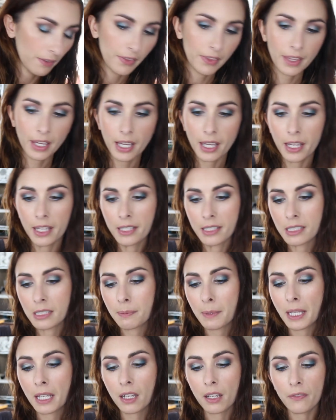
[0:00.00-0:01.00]
Then,
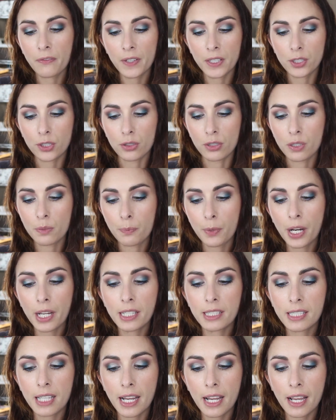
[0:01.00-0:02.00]
speaking of facial
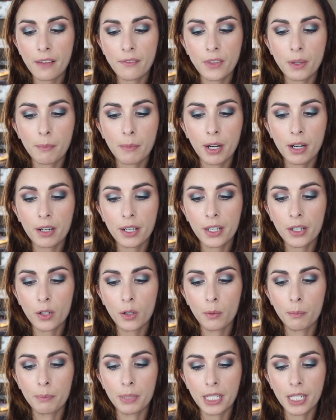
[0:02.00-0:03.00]
sprays, I have the
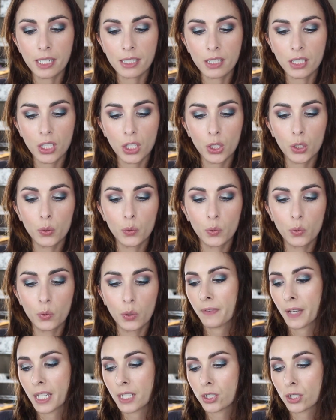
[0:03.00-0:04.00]
Mario
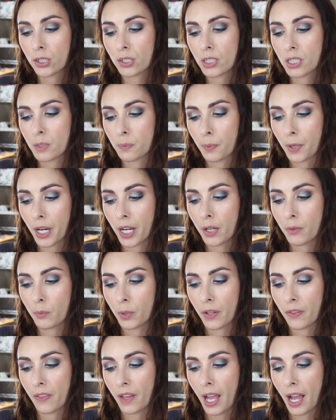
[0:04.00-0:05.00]
Badescu facial spray
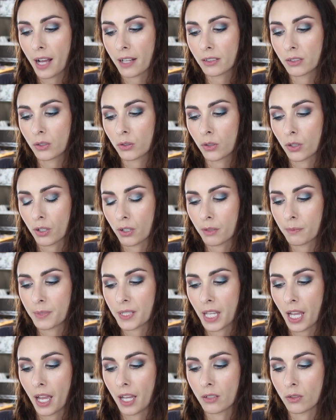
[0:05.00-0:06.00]
with aloe
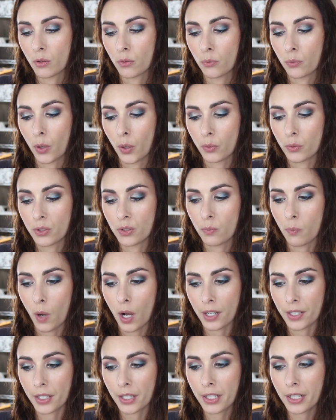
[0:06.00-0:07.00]
herbs and rose
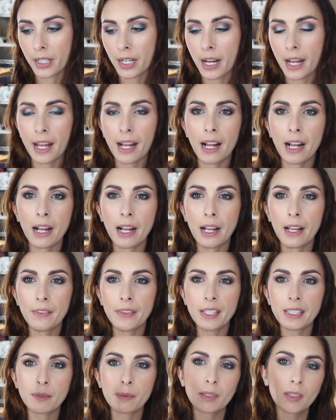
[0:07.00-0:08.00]
water.
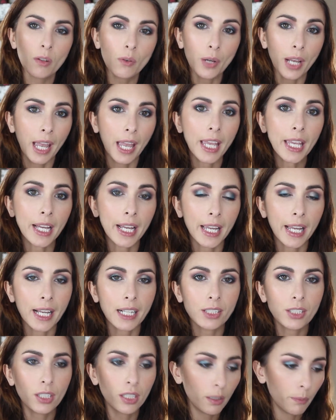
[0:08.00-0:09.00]
This was okay. I
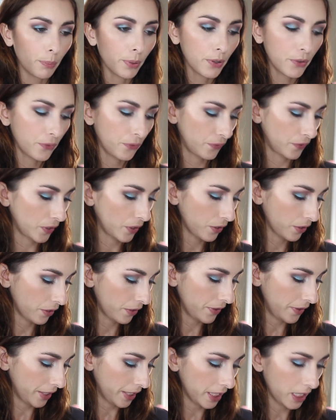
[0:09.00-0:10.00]
actually
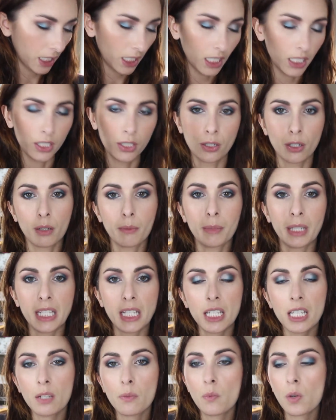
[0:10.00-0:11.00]
prefer the Derma
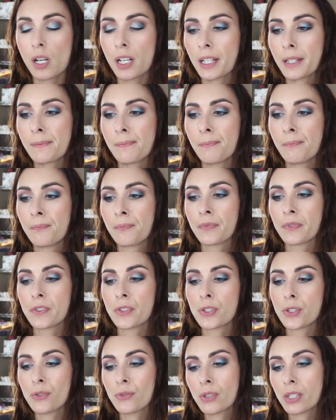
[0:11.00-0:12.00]
E one
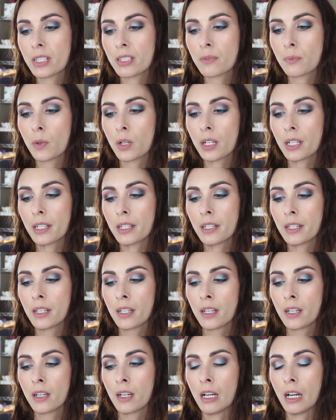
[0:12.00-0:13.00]
to this one,
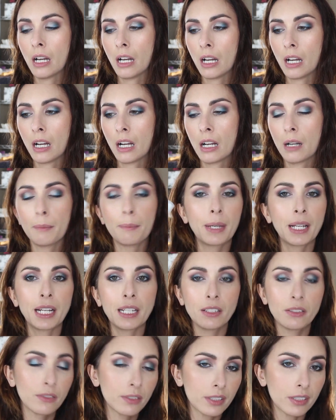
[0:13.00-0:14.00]
but I
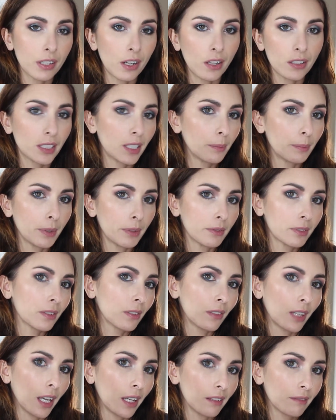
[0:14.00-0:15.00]
used it all up. It was
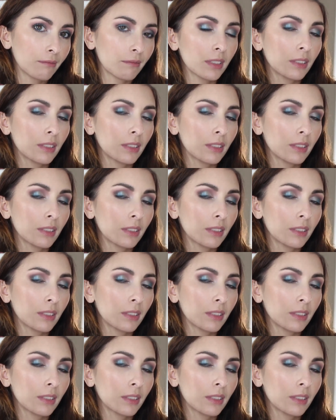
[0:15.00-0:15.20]
okay.